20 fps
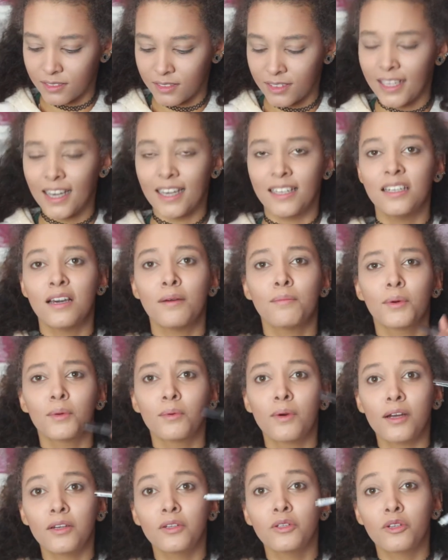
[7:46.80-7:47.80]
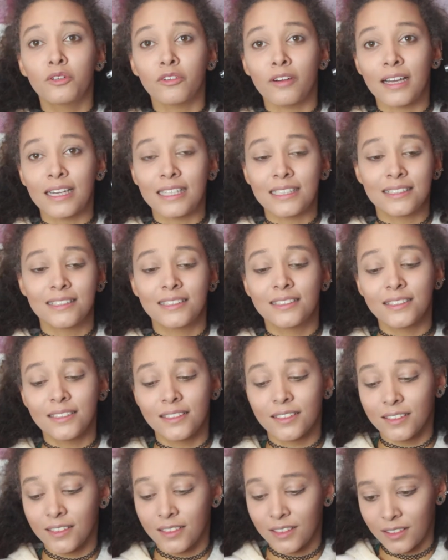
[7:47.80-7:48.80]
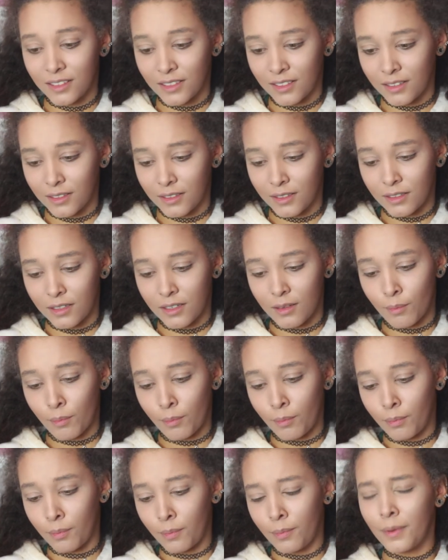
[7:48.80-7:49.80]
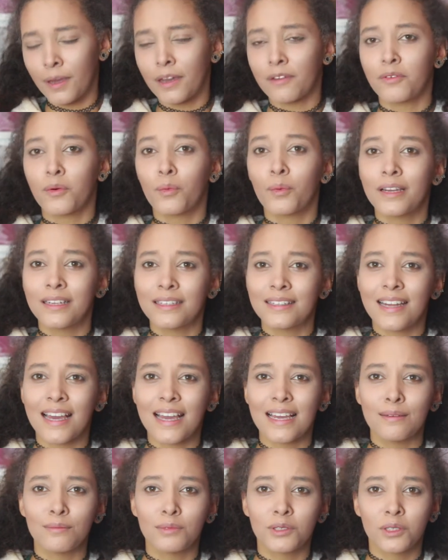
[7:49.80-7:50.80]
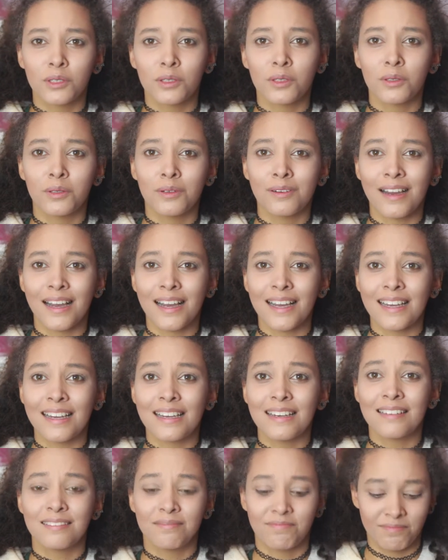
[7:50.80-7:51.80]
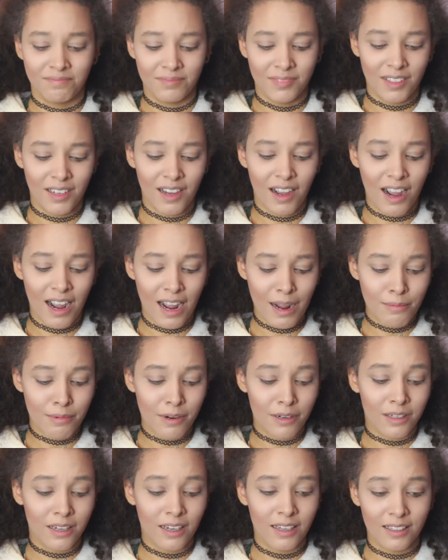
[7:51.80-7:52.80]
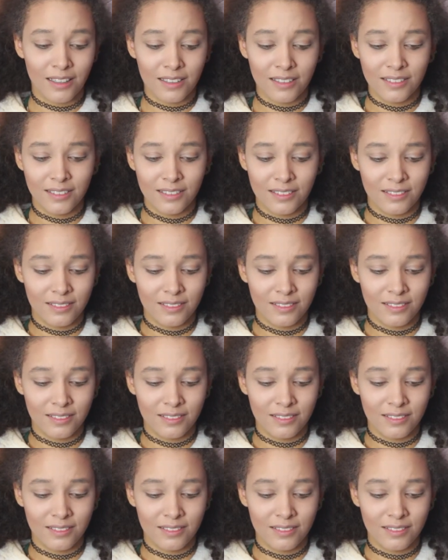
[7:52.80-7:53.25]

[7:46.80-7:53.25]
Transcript: Yeah, number one Grace. Bit of a weird name to call a eyebrow colour.